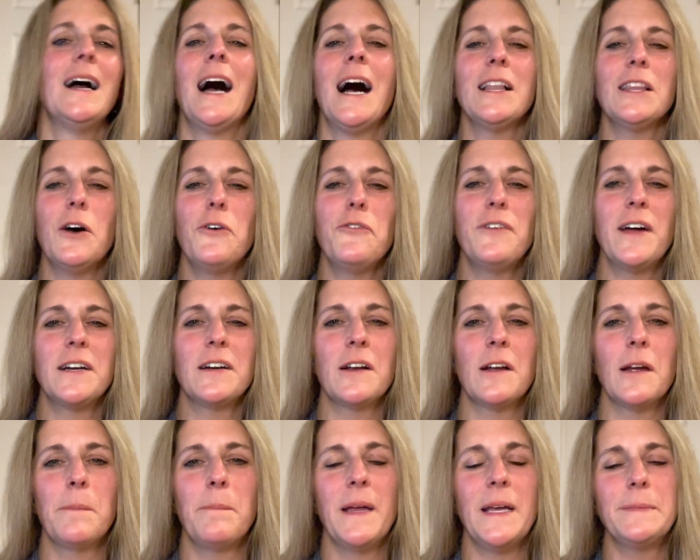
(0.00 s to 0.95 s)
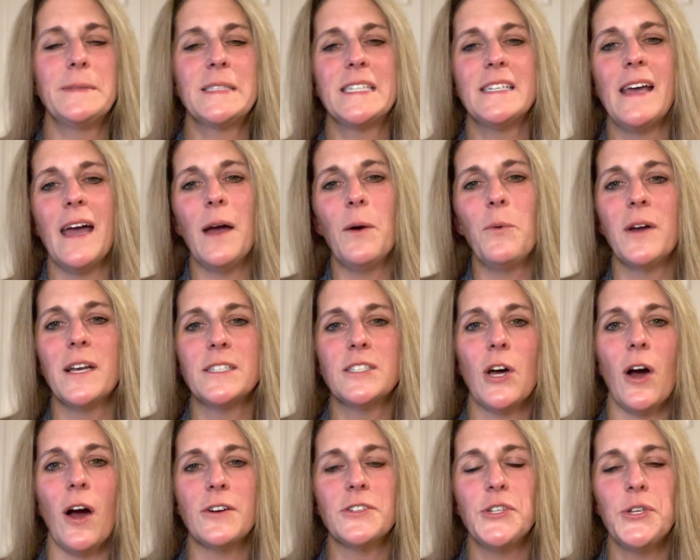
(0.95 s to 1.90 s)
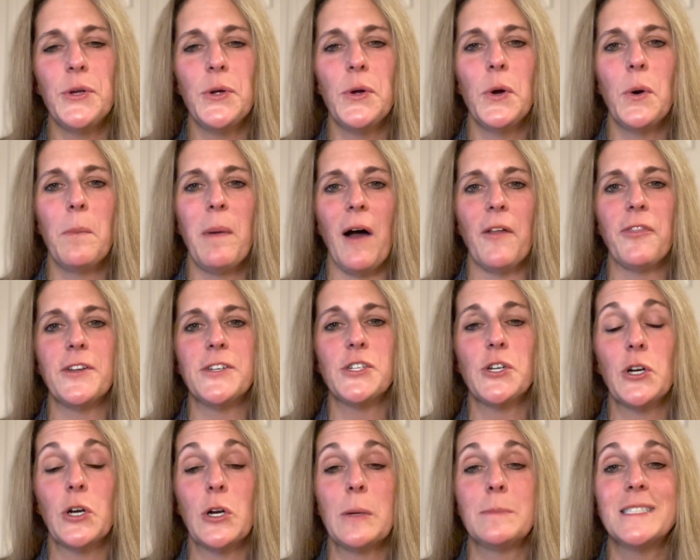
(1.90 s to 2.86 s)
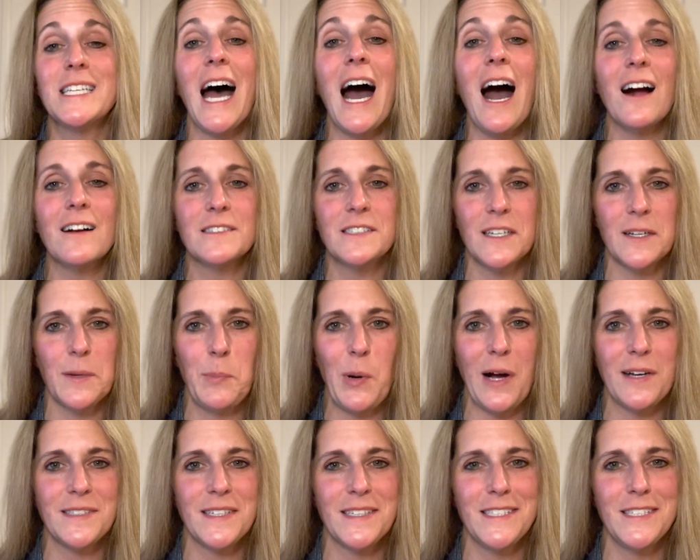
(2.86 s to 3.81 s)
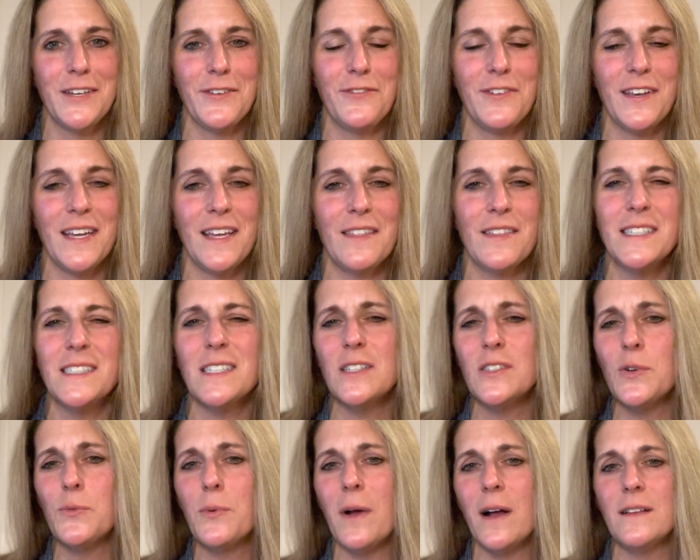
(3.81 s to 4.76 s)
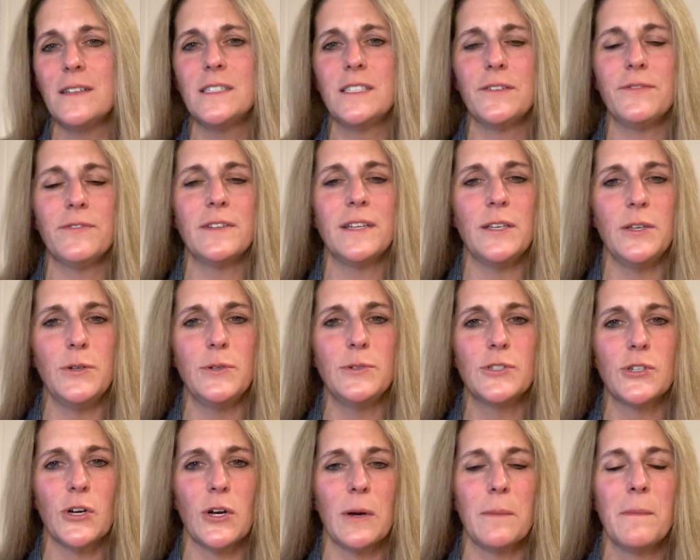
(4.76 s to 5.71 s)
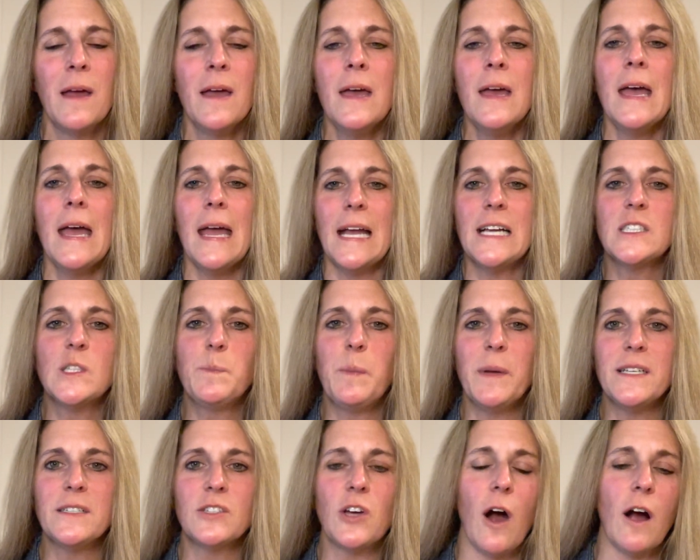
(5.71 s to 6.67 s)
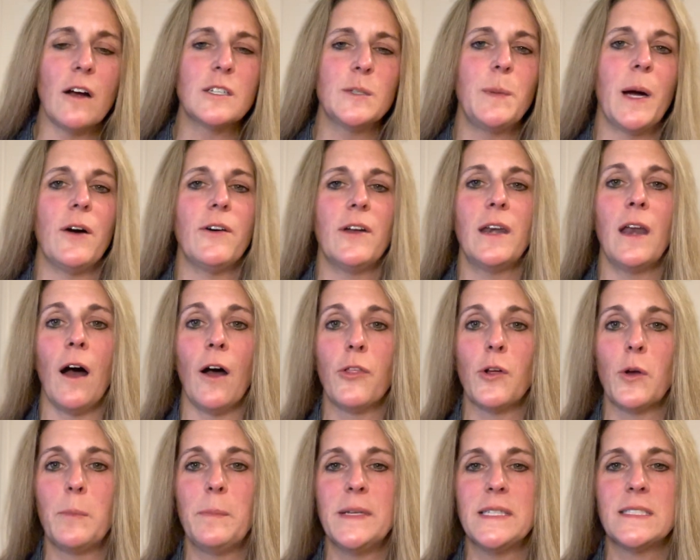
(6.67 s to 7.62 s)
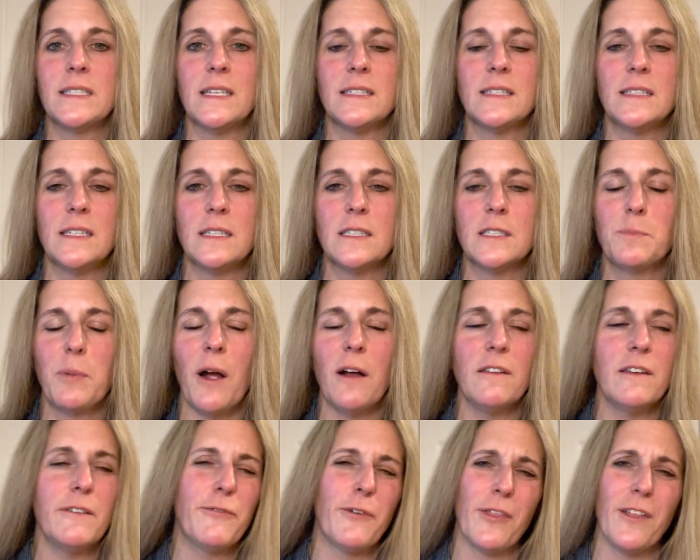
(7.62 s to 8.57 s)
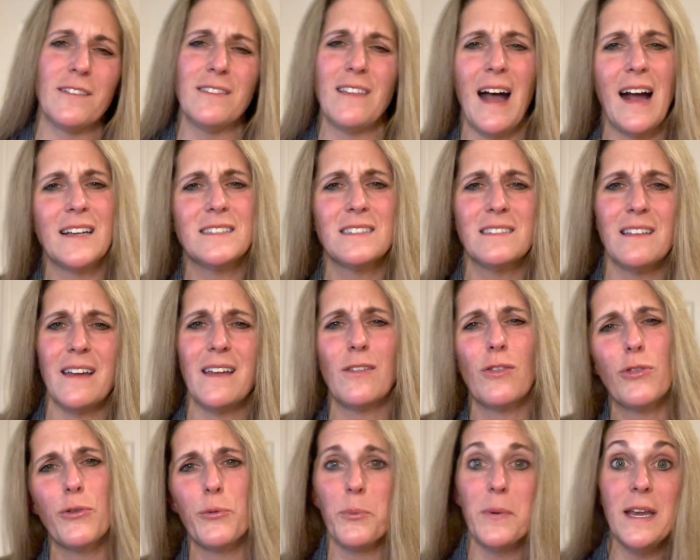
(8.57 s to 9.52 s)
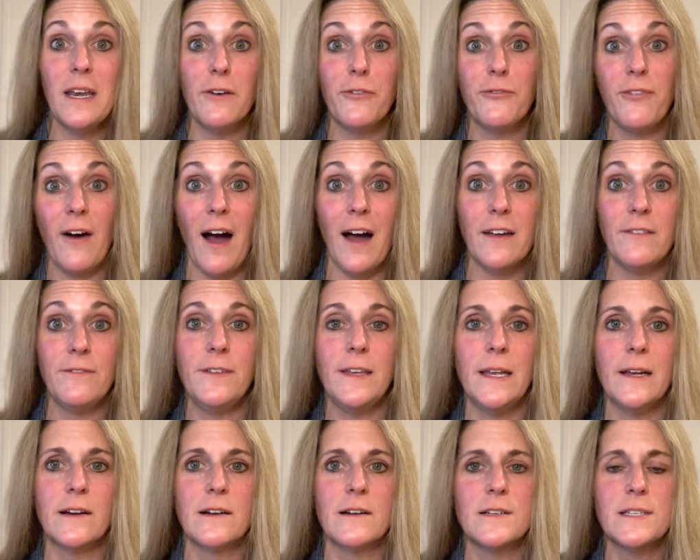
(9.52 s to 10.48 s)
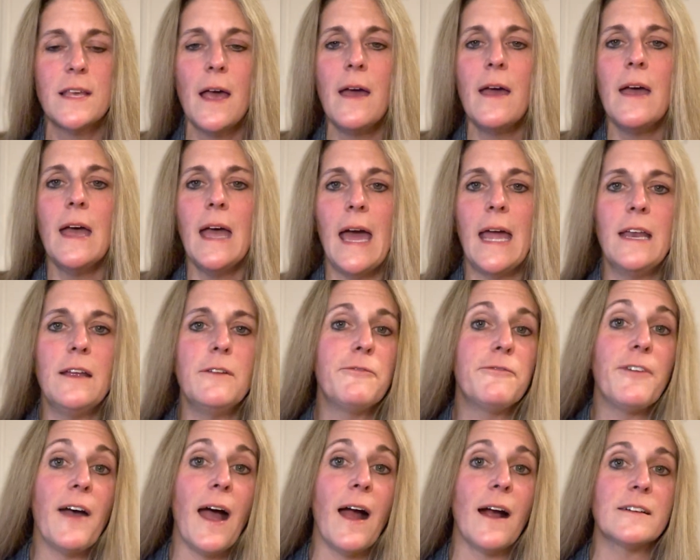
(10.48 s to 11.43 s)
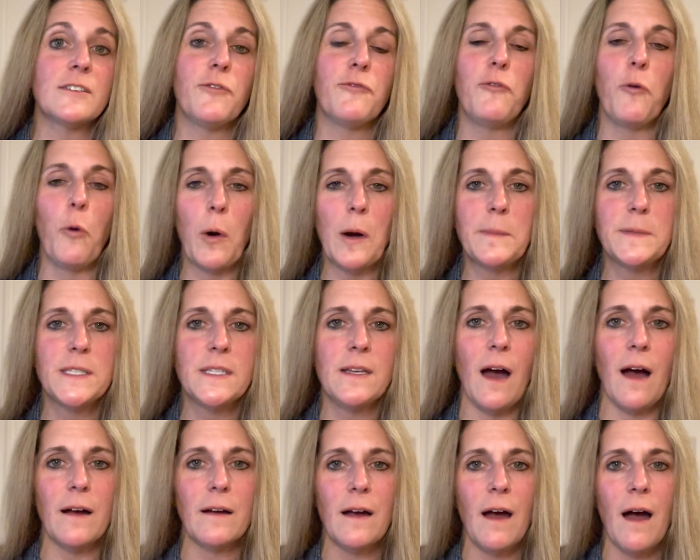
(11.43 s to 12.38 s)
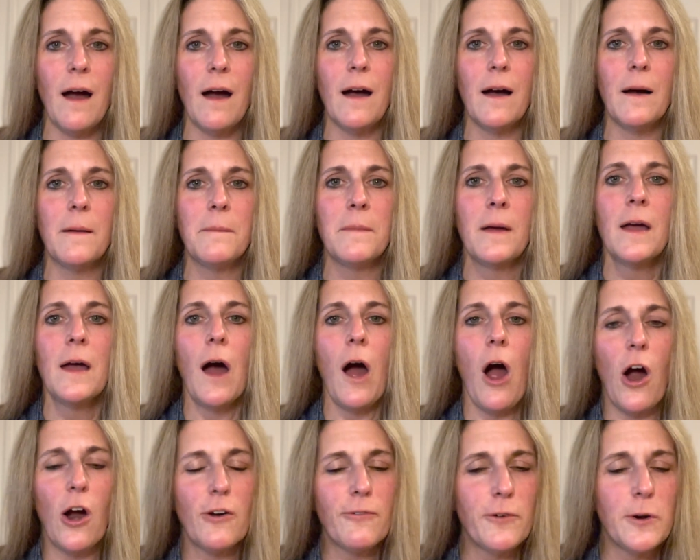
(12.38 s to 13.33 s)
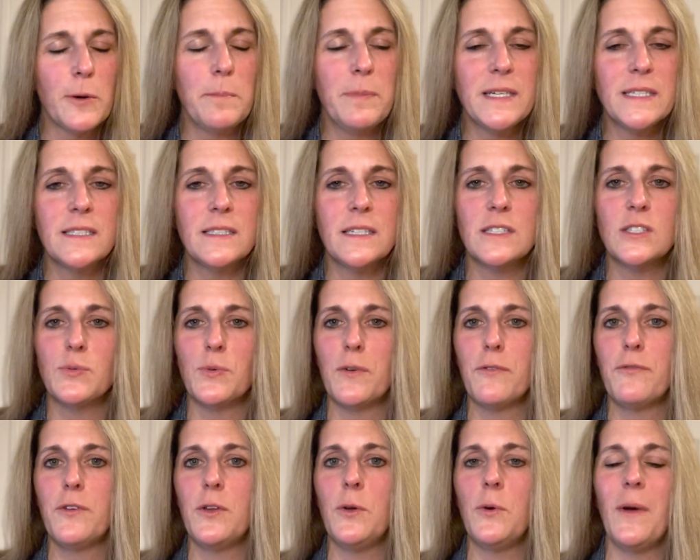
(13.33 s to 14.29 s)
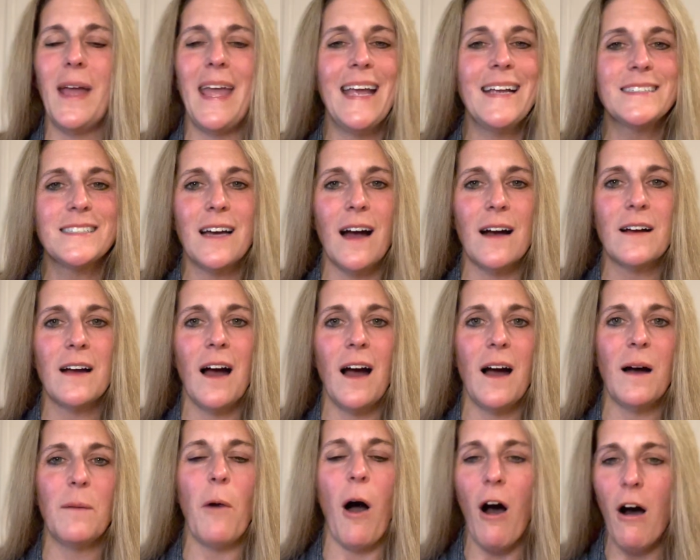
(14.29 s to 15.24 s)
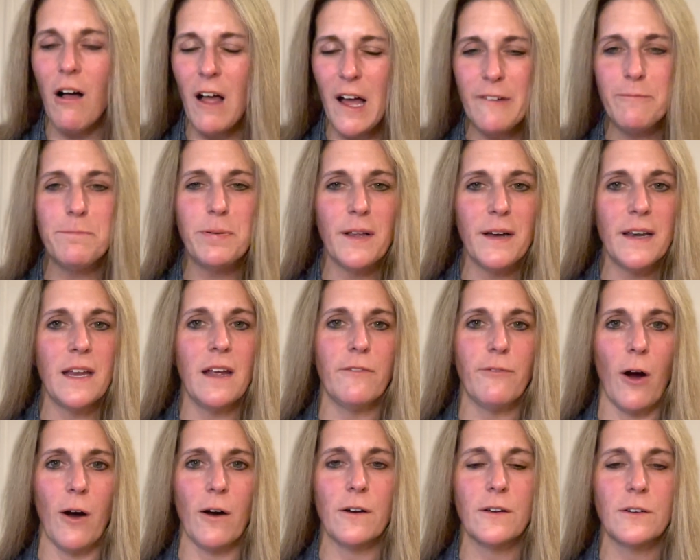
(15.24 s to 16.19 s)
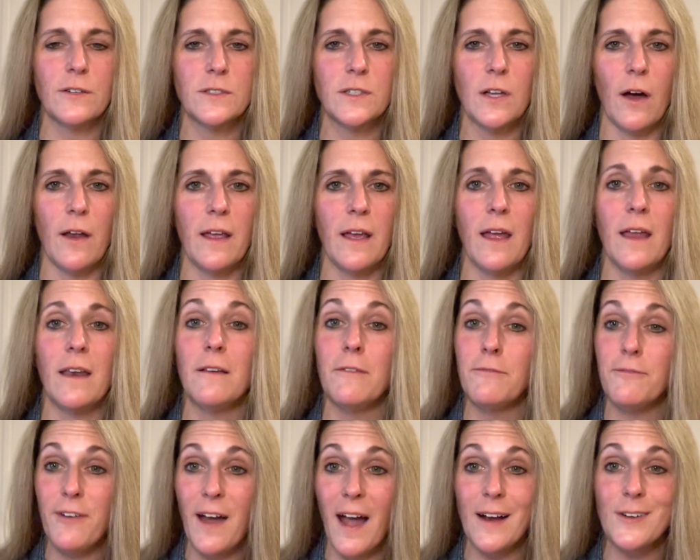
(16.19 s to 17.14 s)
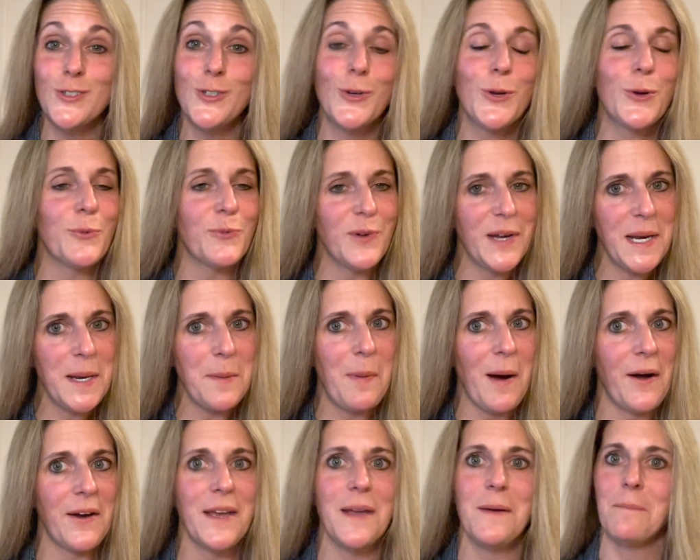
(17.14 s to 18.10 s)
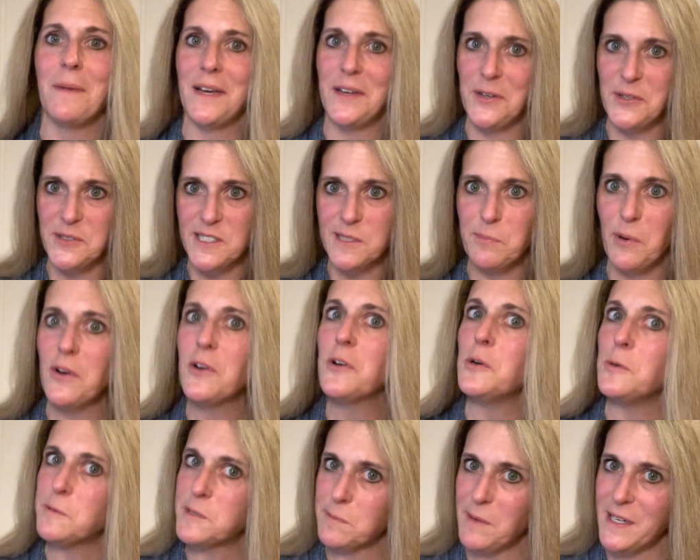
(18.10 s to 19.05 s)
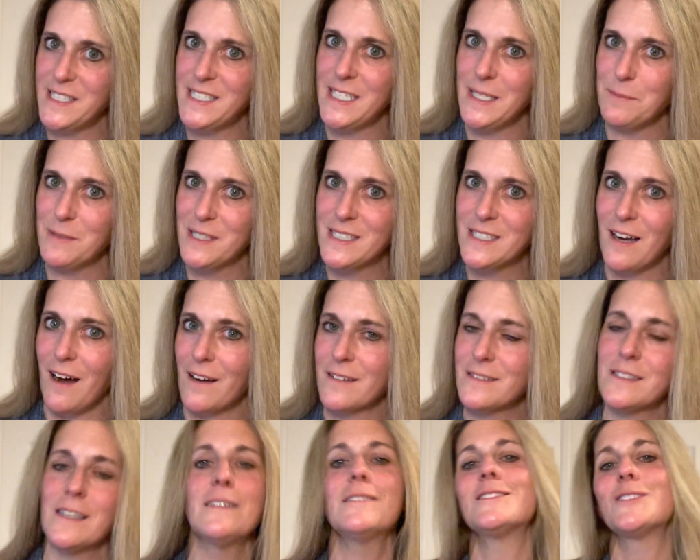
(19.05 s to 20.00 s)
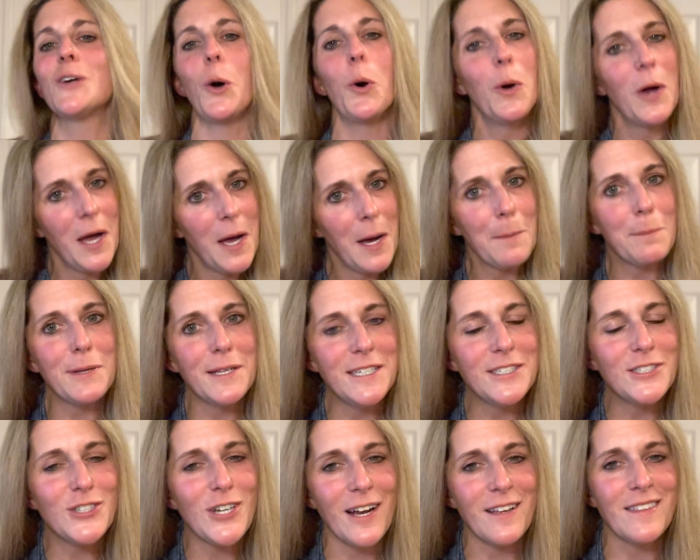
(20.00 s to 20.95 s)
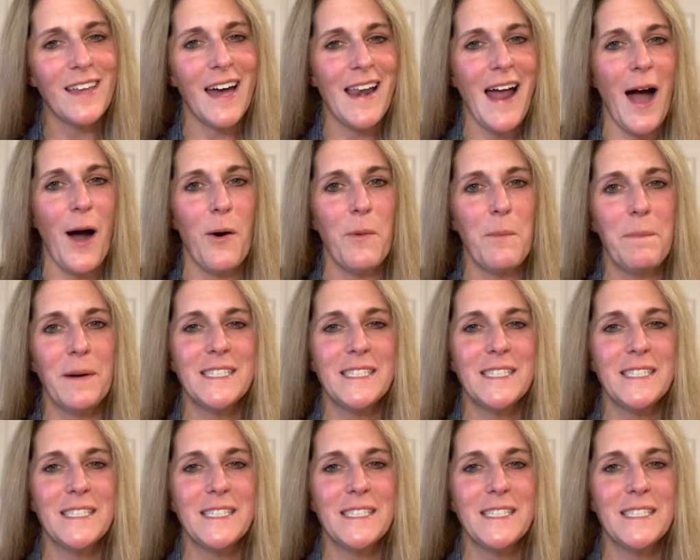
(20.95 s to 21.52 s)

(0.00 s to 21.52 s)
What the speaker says: Hello, veterinary peeps. Today I want to talk to you about the term toxic positivity. This is a relatively new term. It's been talked about in other businesses probably for the last 3 to 5 years. And in fact, Forbes.com, Harvard Business Review, Inc.com all have plenty of articles on it. And in fact, you can read about it in my newest book, Oops, My Team is Toxic. So please check that out.